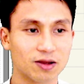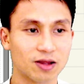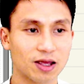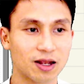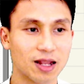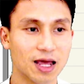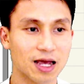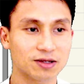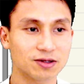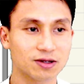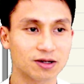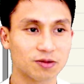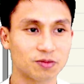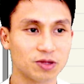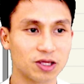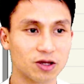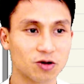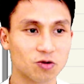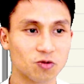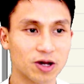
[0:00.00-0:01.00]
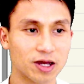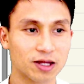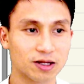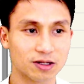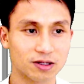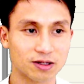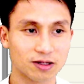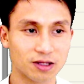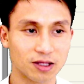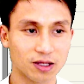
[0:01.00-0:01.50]
And that's going to be
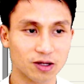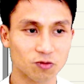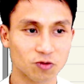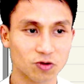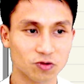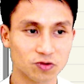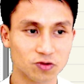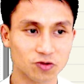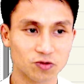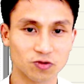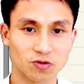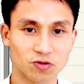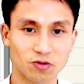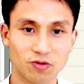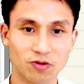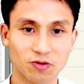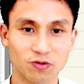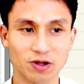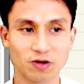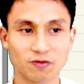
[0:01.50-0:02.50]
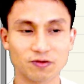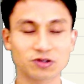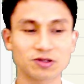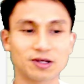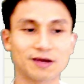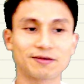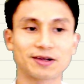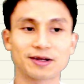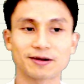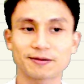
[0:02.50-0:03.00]
equal to 3 over 7.